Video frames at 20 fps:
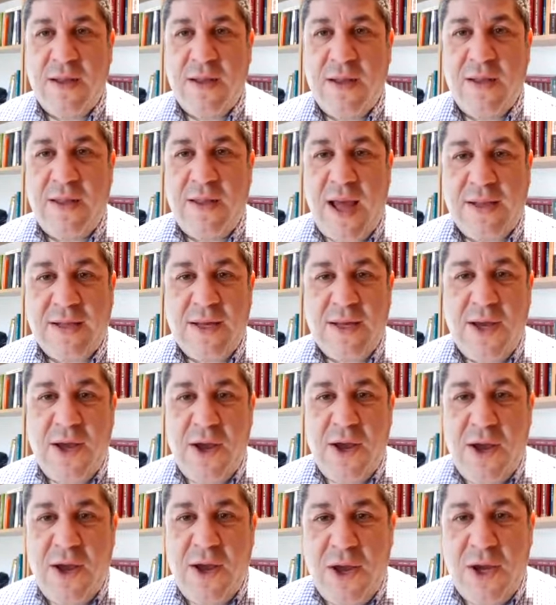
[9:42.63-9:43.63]
that
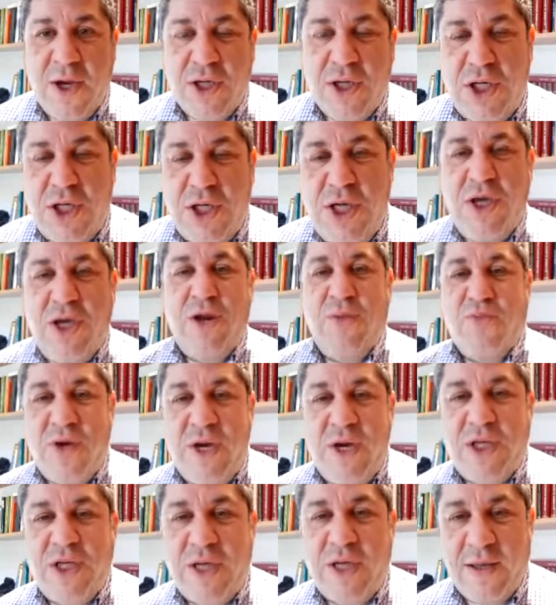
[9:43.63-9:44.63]
she could
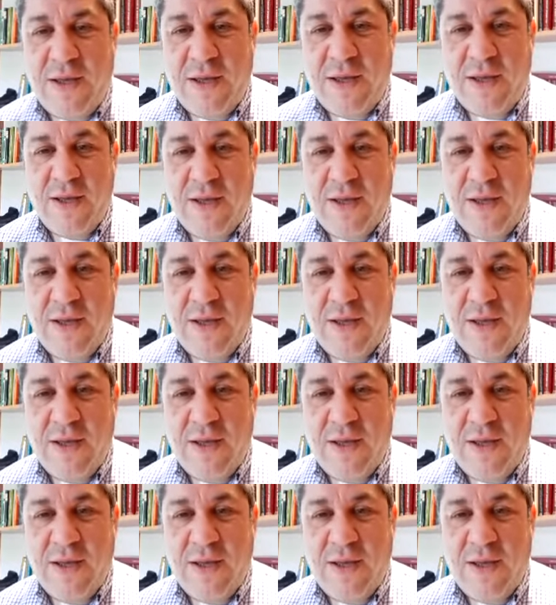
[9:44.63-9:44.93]
appreciate